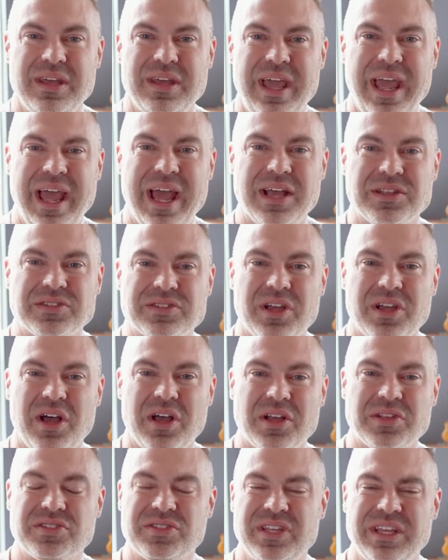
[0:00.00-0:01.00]
has
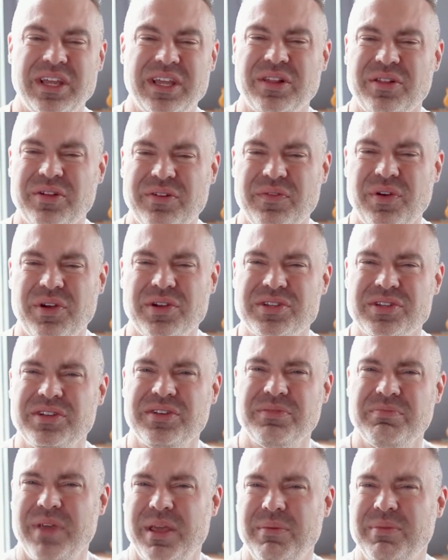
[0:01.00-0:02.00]
a singular
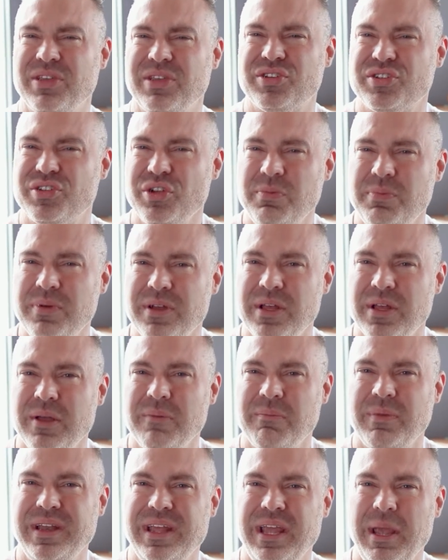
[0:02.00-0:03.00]
version, maybe shoop,
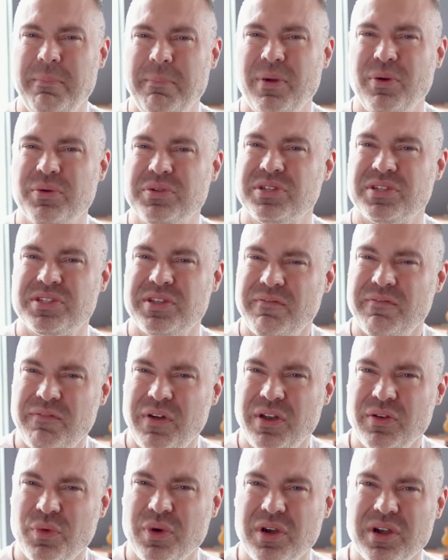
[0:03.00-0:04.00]
but hippo is just a
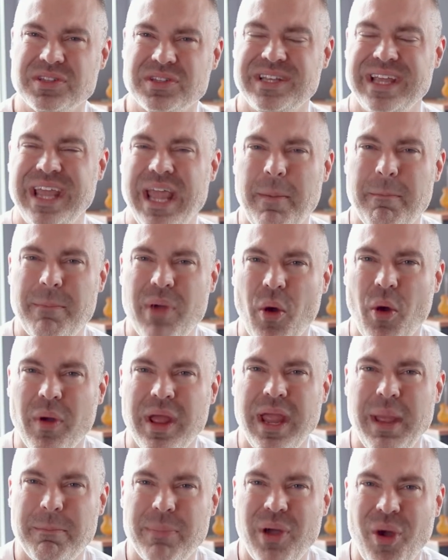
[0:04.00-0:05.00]
fun word. Say hippo,
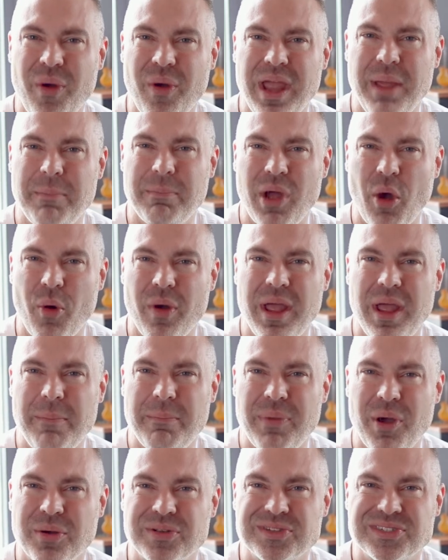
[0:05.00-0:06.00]
hippo, hippo,
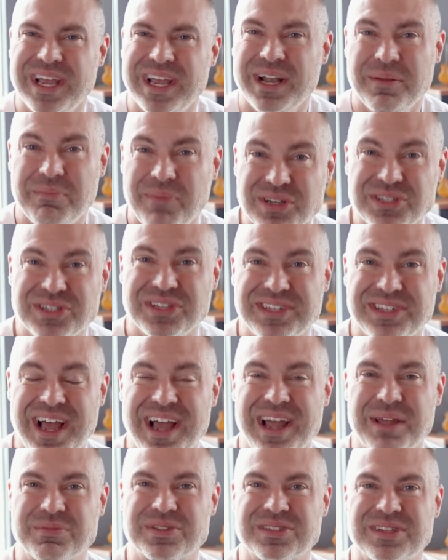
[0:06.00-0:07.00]
hippo. Say it a bunch of
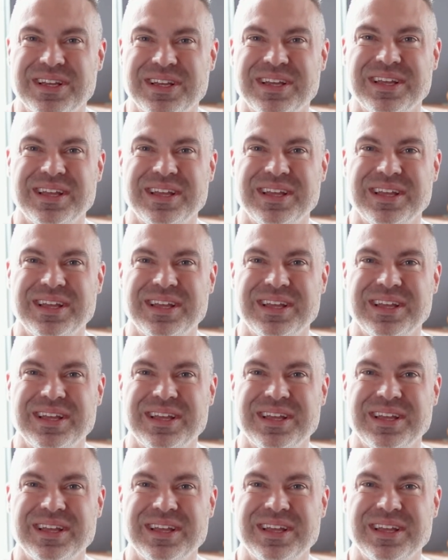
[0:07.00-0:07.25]
times.